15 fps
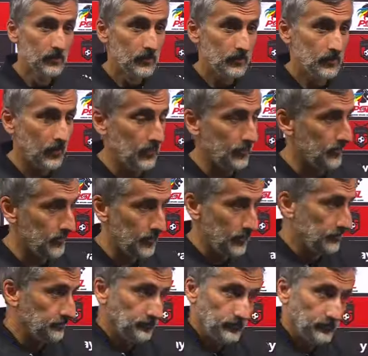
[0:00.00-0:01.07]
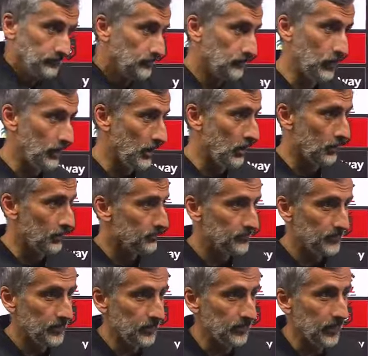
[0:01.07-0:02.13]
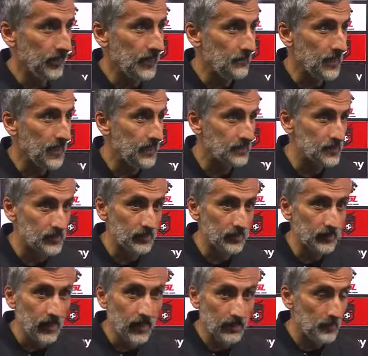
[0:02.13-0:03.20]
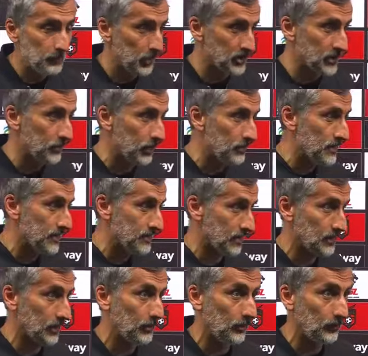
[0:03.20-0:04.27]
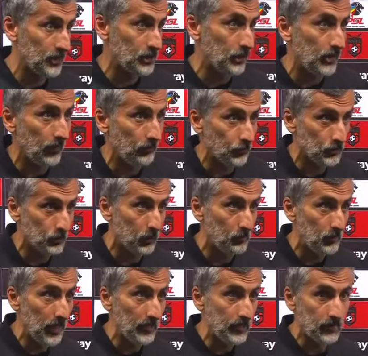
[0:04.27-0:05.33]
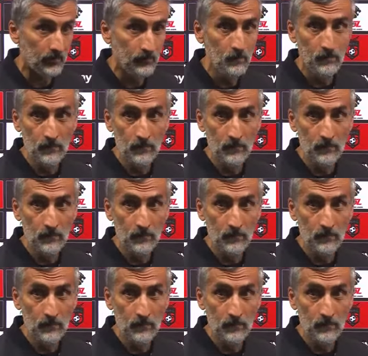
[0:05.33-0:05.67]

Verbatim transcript: uh, you know, in any means, in any possible means as a professional football player,